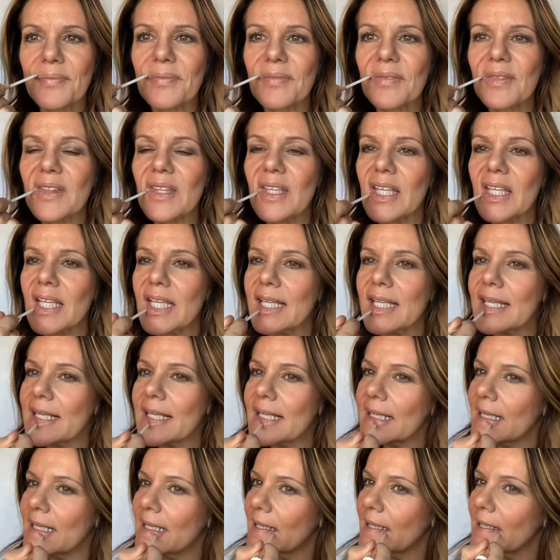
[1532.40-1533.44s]
Mm -hmm.
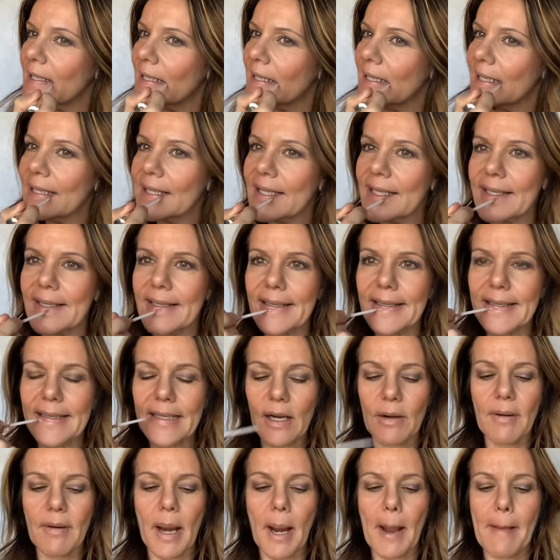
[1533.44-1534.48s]

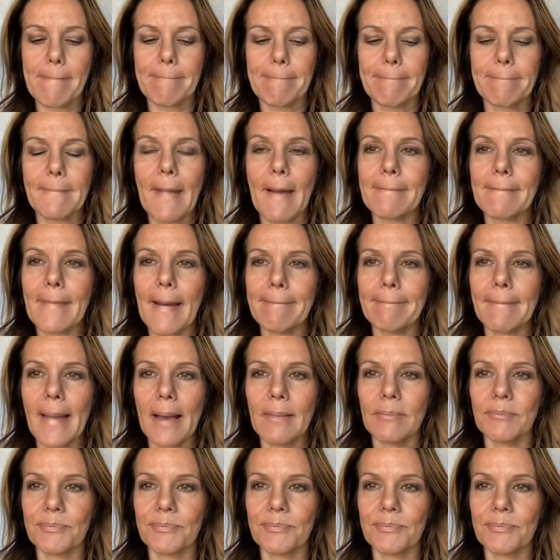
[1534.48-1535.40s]
All right, mm -hmm.